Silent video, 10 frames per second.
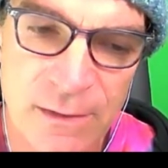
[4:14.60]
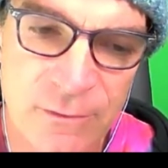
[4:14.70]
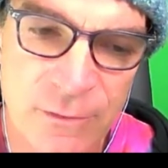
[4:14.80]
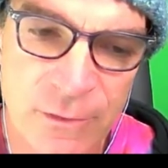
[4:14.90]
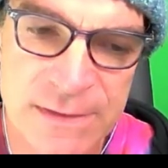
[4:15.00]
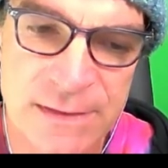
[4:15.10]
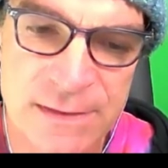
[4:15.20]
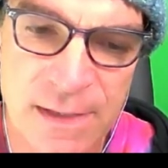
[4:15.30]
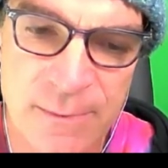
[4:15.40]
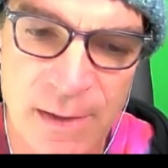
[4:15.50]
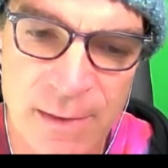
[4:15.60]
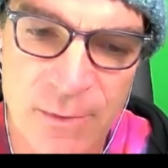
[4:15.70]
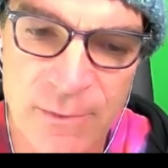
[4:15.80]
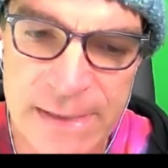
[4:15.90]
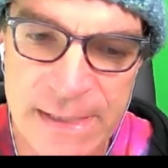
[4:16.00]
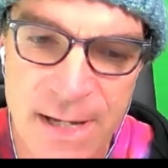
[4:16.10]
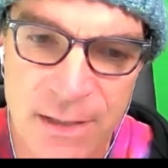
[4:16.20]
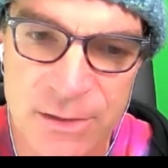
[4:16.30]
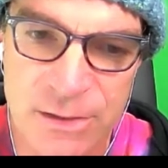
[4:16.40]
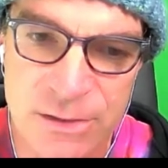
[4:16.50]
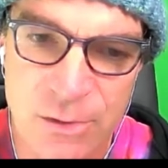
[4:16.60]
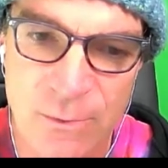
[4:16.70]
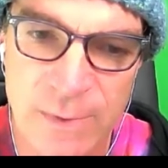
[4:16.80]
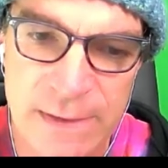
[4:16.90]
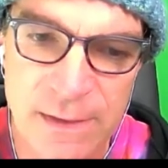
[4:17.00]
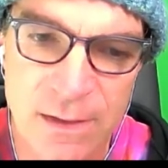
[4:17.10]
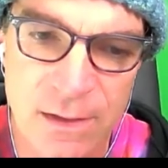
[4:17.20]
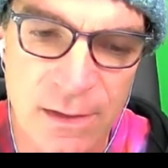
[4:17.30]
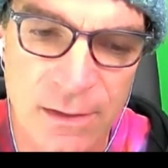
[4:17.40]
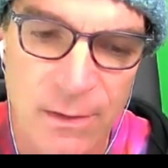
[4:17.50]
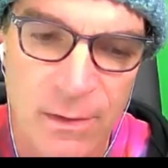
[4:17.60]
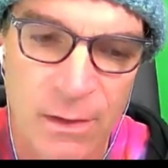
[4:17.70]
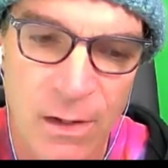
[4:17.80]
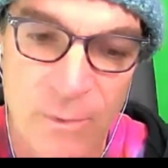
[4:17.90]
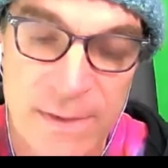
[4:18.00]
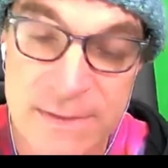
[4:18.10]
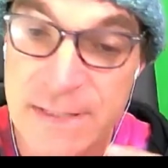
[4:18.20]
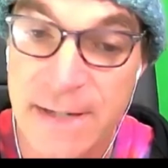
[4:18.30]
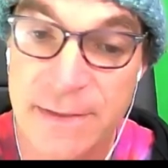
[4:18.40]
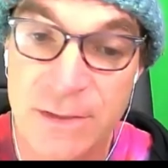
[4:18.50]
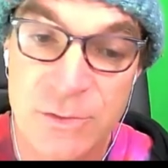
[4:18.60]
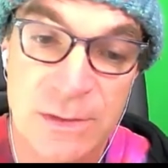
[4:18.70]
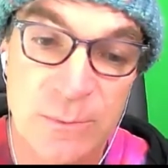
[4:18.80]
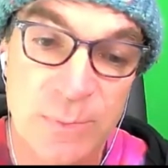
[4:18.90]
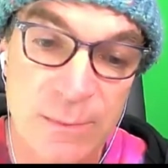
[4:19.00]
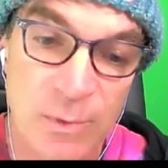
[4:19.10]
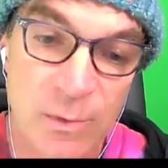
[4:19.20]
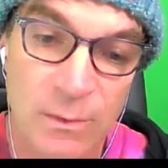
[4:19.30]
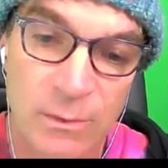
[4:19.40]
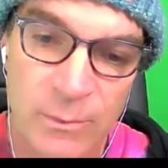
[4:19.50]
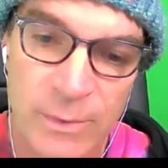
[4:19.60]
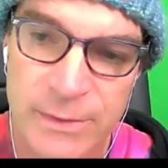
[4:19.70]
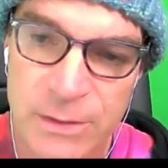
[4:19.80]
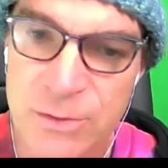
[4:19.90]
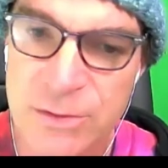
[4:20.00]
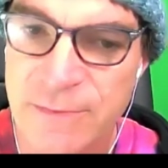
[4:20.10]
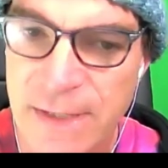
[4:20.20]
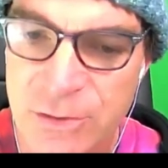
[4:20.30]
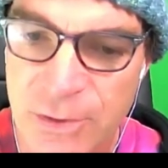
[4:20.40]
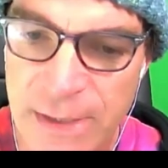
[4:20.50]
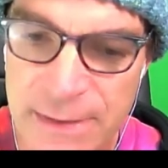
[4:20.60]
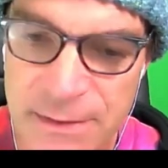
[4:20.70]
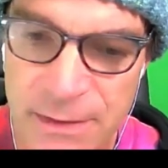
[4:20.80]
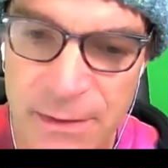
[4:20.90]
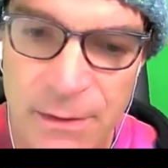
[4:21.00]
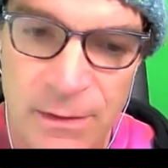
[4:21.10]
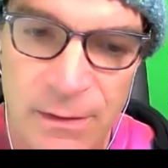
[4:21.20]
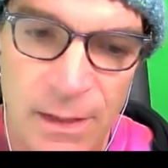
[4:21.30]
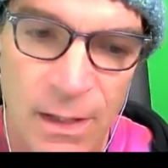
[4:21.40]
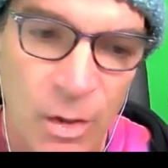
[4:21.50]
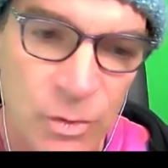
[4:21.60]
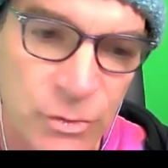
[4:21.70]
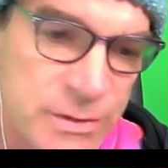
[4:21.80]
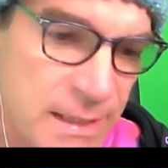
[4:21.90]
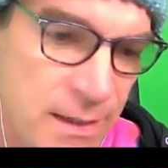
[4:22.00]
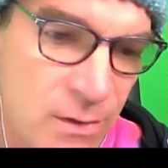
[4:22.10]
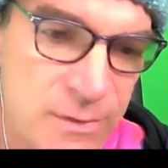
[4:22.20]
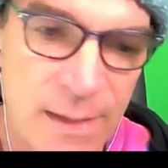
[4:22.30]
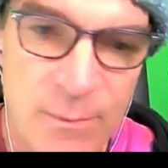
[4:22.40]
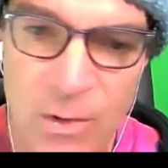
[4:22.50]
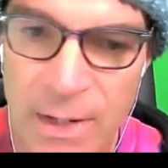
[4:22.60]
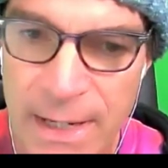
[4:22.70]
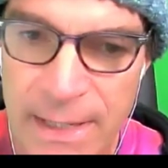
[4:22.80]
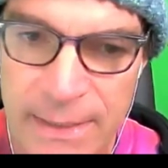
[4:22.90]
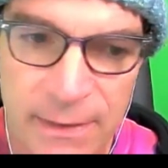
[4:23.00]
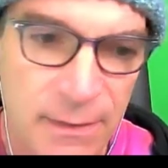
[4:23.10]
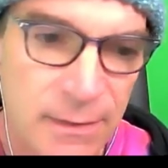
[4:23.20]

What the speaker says: for instance, I'm a radiologist, so we are always diagnosing people with the use of X-rays, ultrasound, MRI,